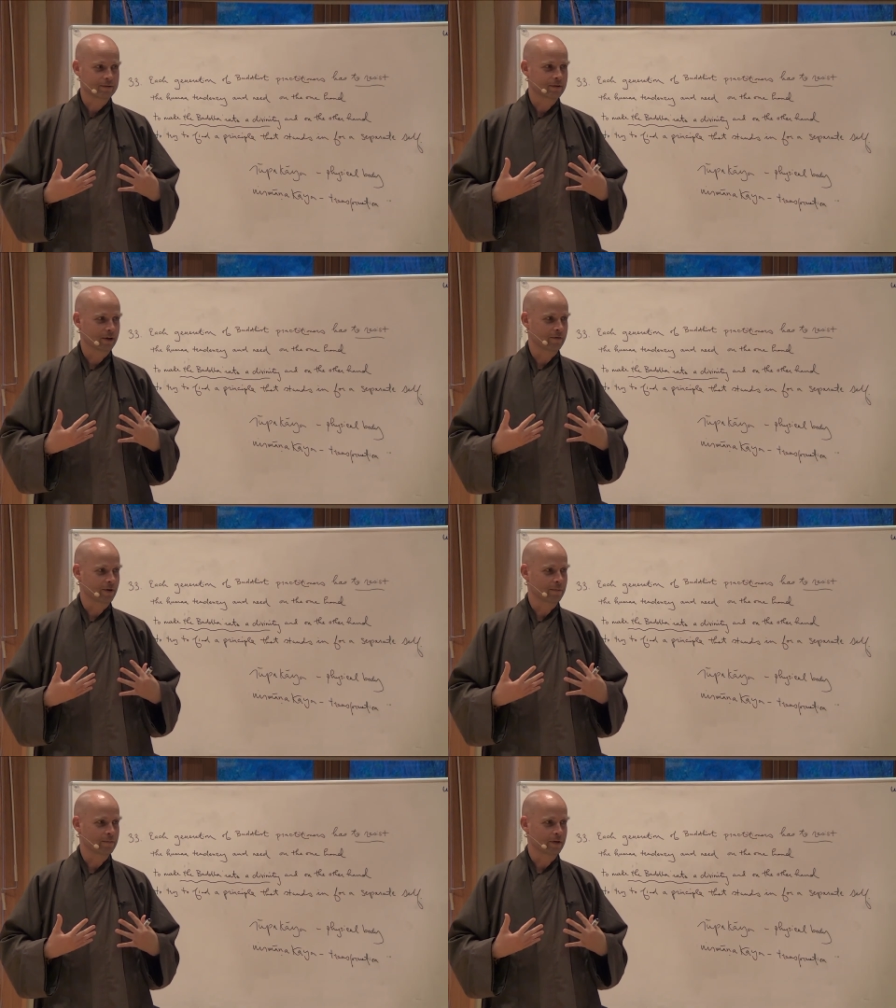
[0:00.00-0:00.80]
If
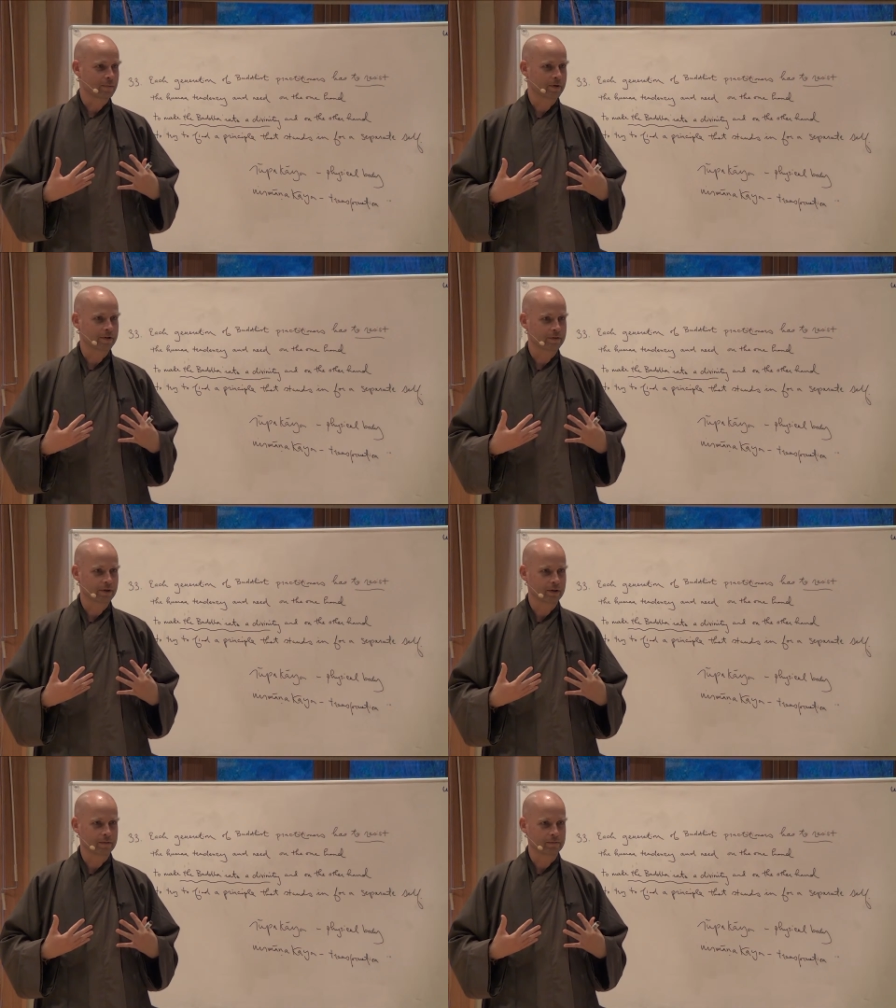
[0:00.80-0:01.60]
I'm
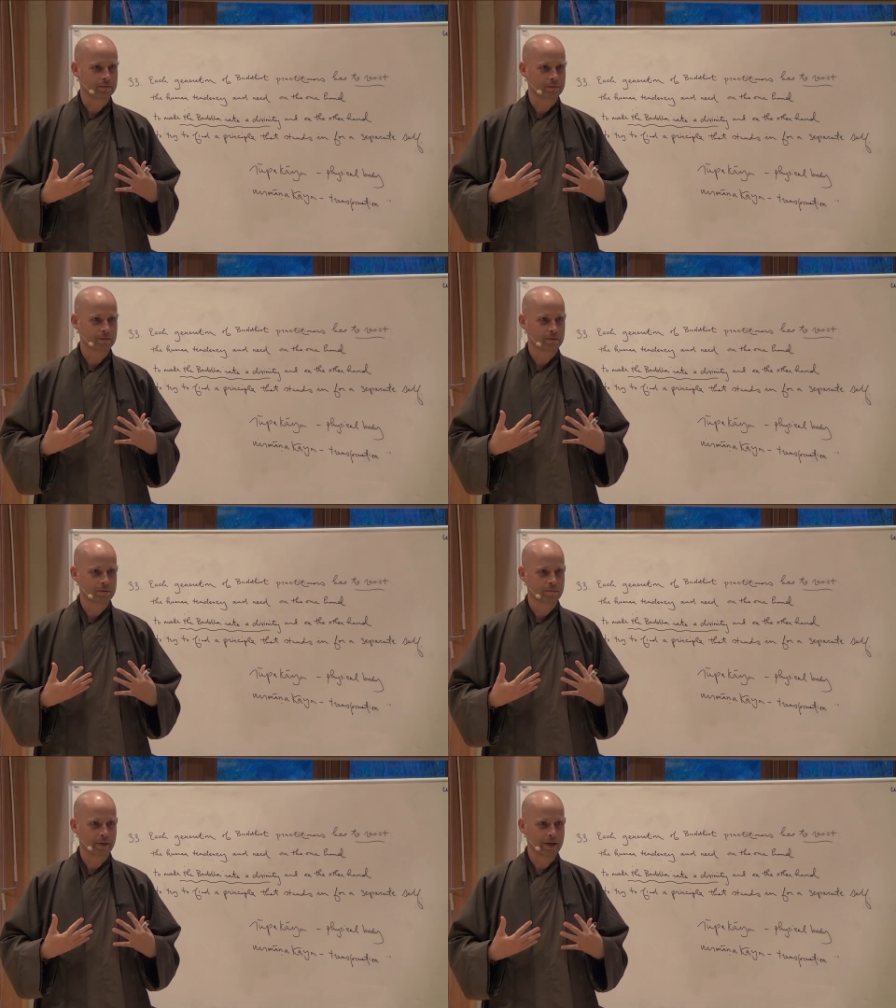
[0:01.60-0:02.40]
experiencing
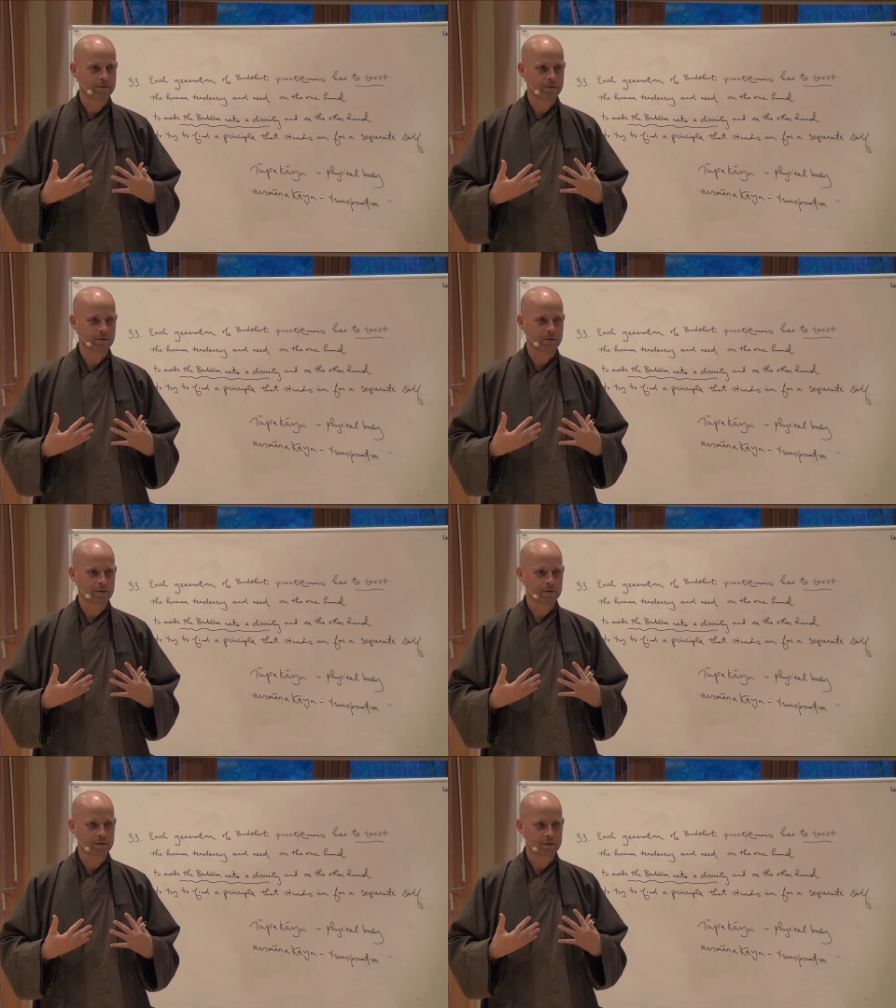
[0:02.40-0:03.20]
painful,
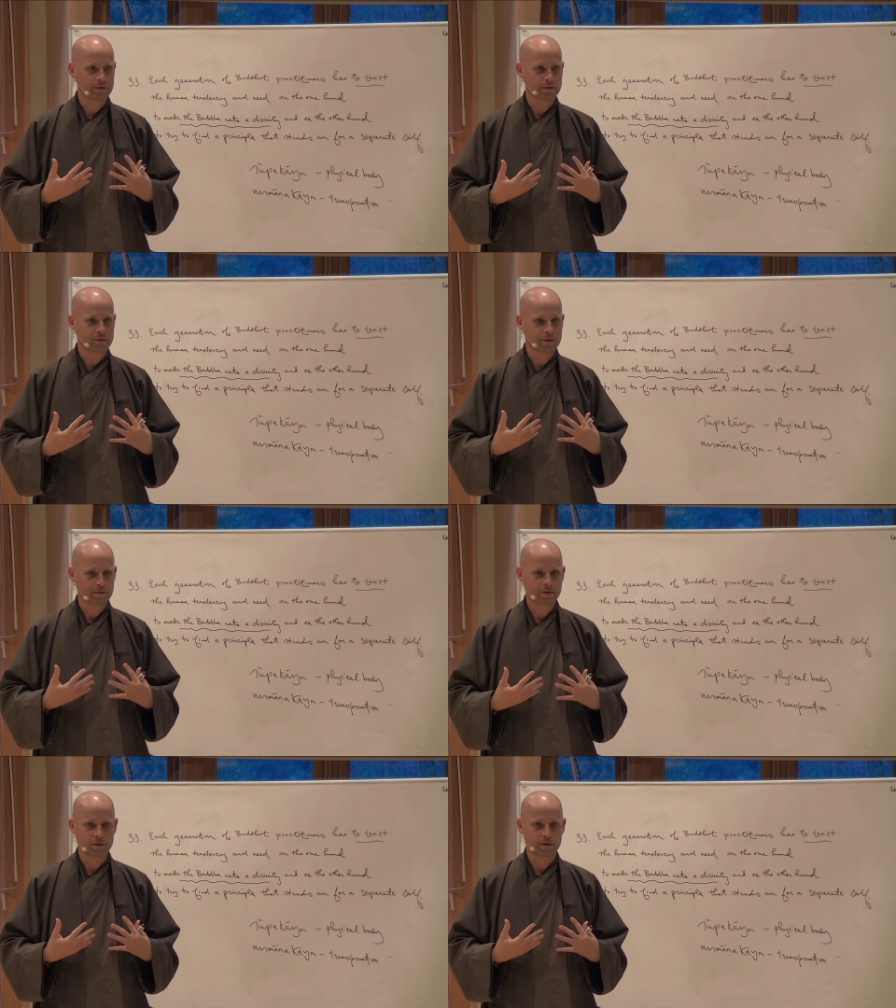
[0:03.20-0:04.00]

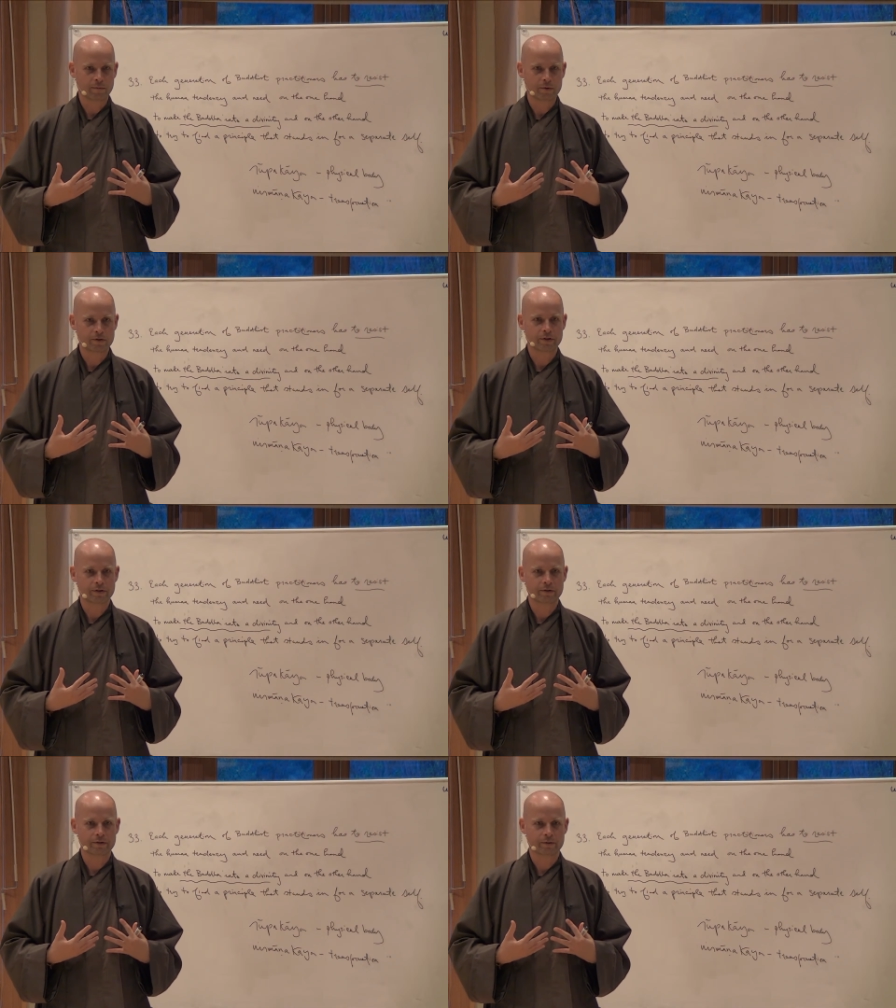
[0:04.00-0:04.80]
difficult
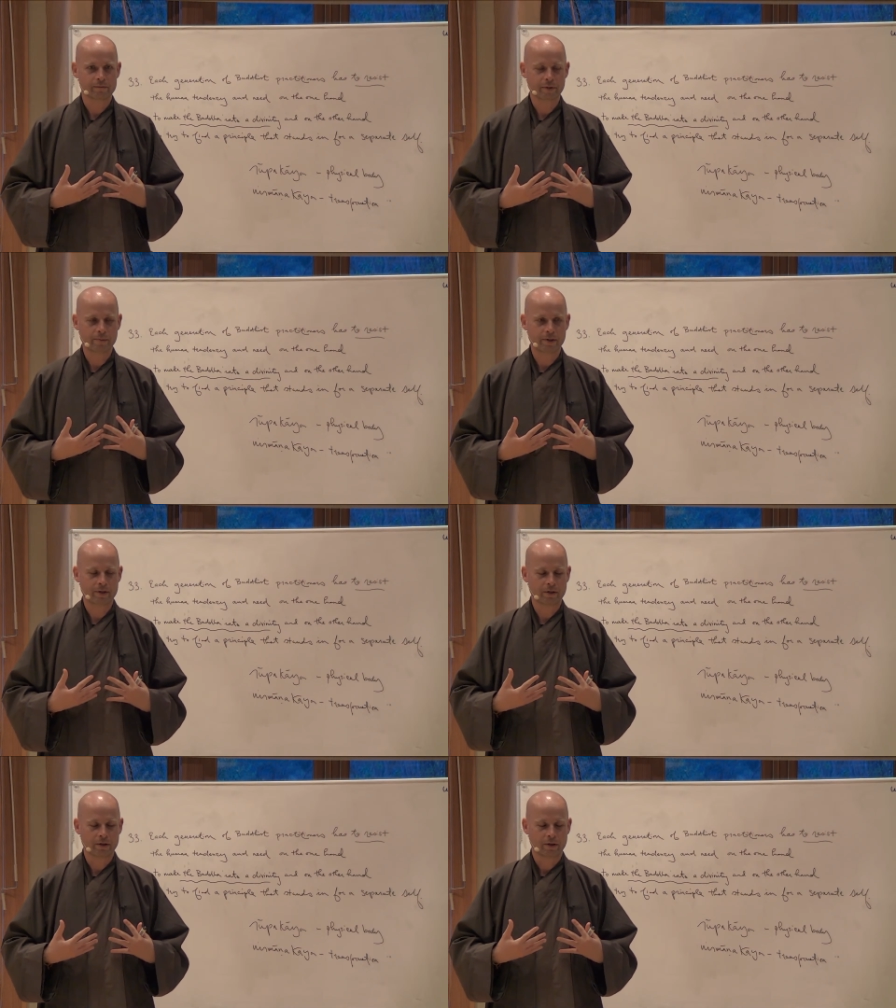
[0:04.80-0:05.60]
emotions, maybe
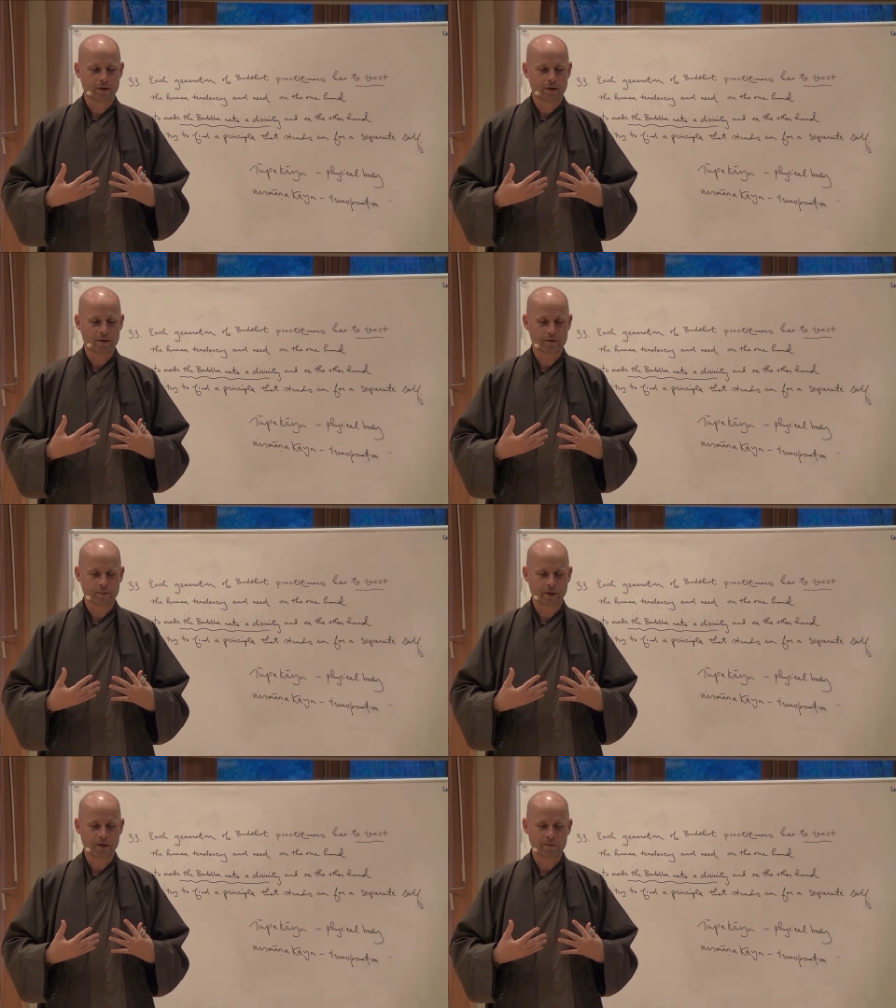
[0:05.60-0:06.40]
there's some
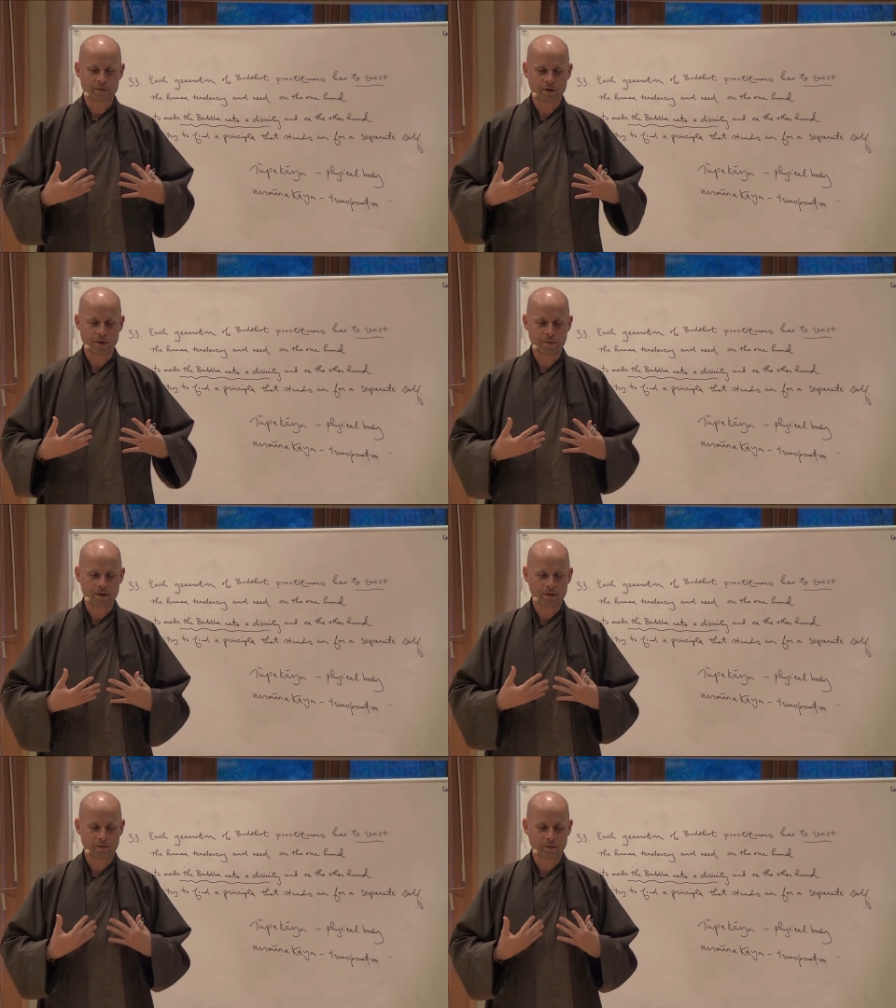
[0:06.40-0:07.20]
kind of trauma
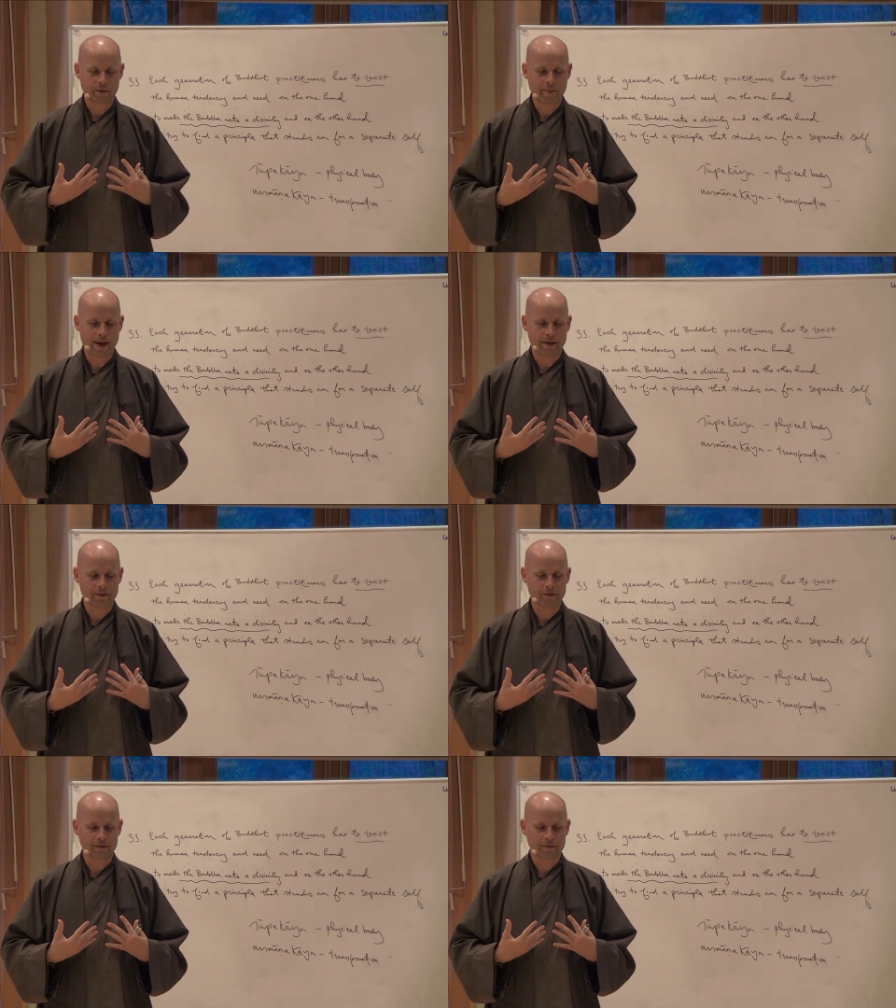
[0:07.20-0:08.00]
from the
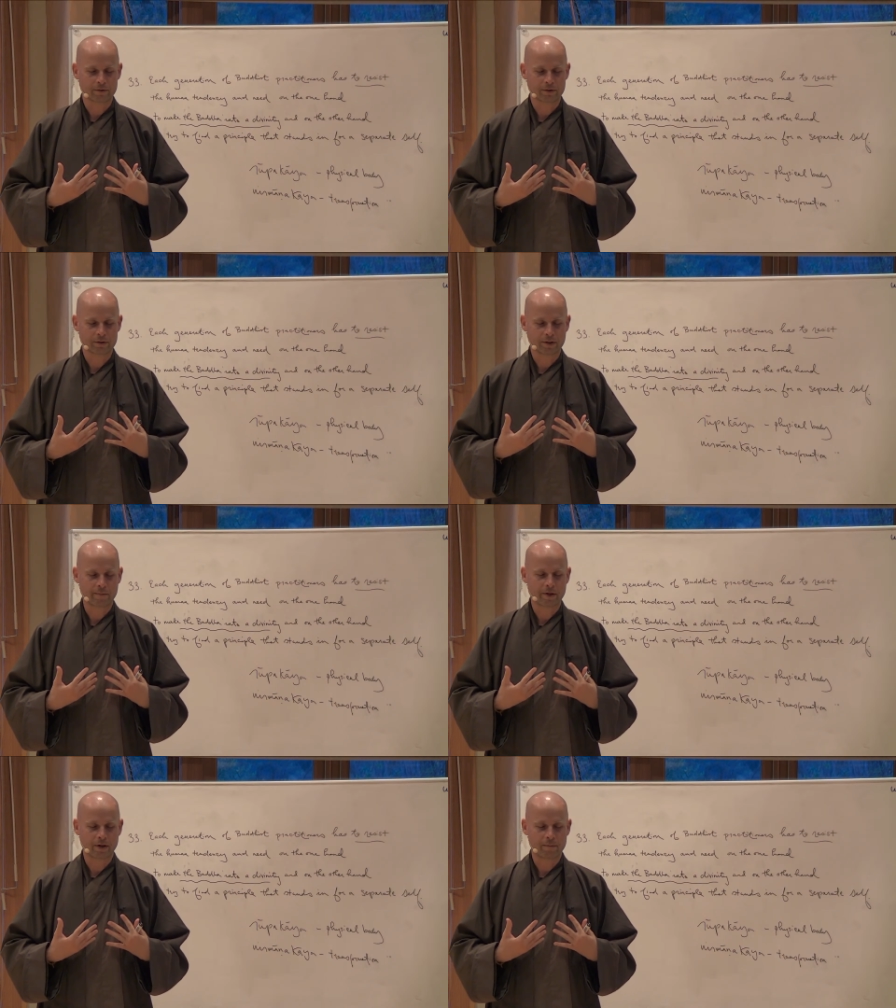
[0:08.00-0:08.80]
past which is
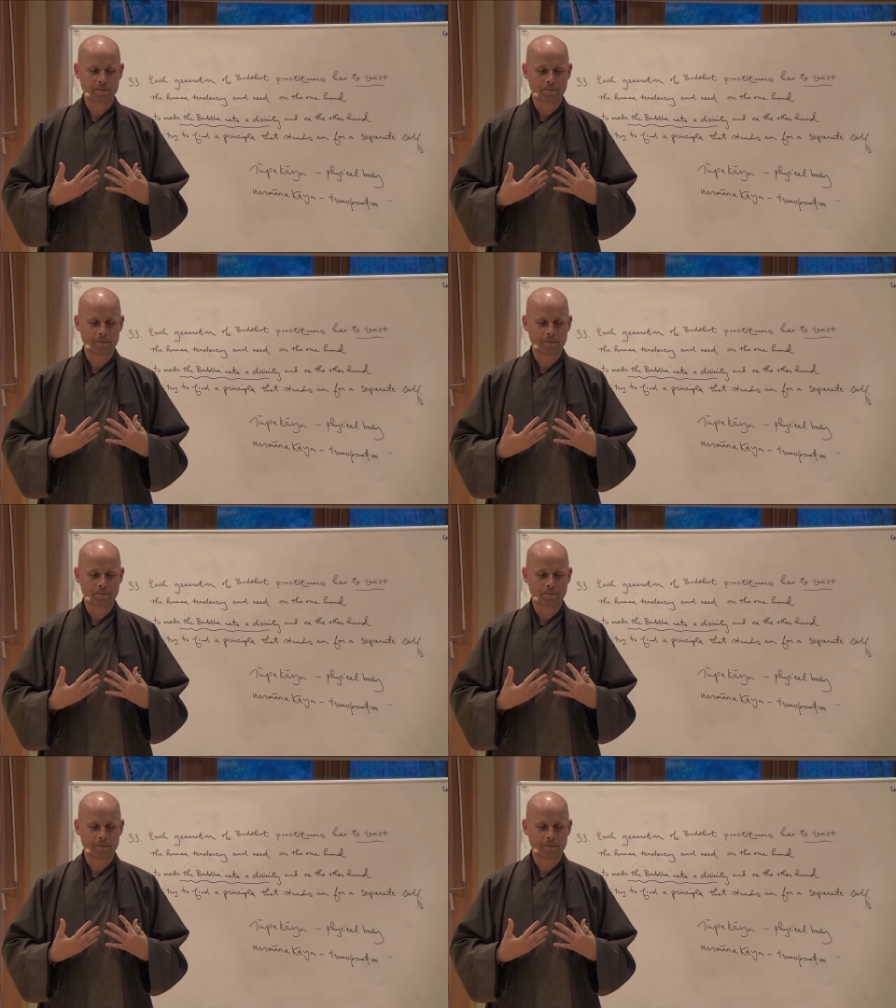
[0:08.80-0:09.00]
coming up.